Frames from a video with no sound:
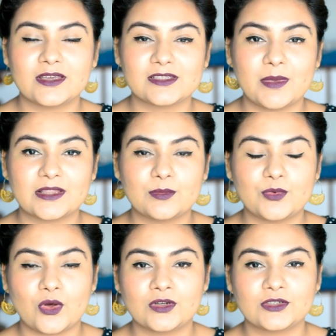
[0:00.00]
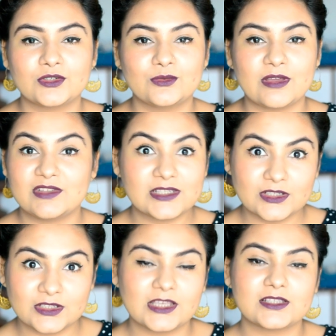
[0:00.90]
you expect the product to do every
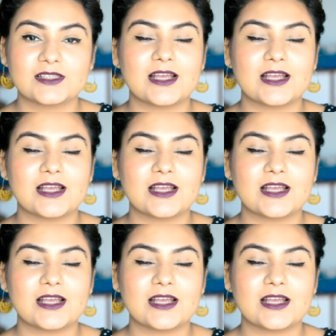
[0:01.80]
single thing.